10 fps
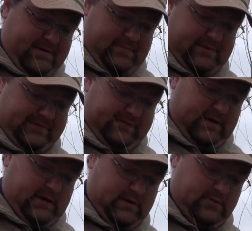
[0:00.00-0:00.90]
But
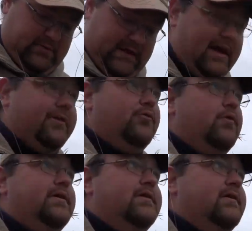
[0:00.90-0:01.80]
we got out of the
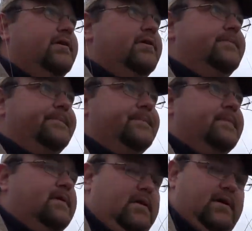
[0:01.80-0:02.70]
wind a little,
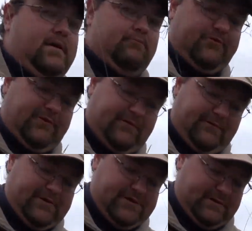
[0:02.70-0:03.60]
and we're still
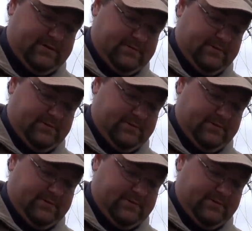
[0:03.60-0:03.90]
fishing.